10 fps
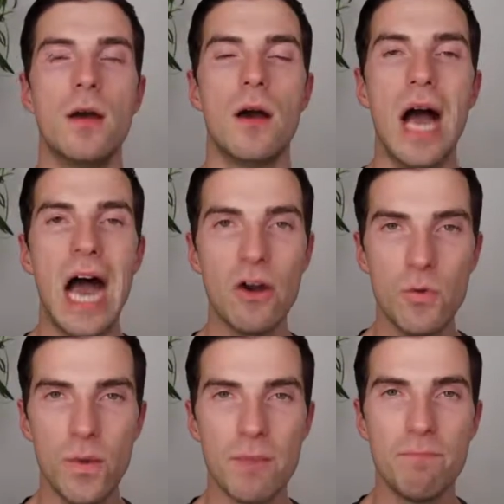How can
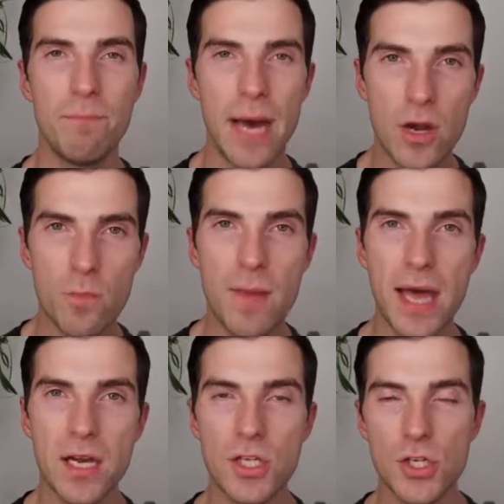we better
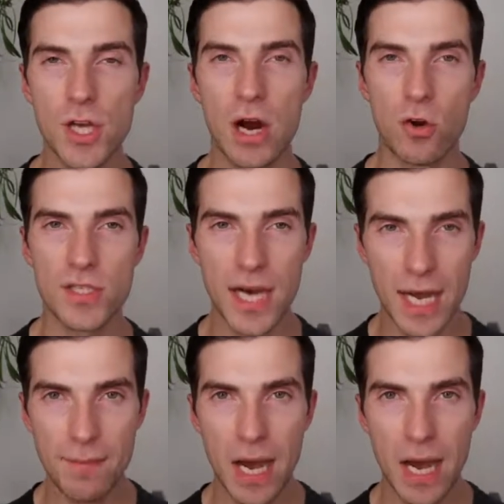manage our time? How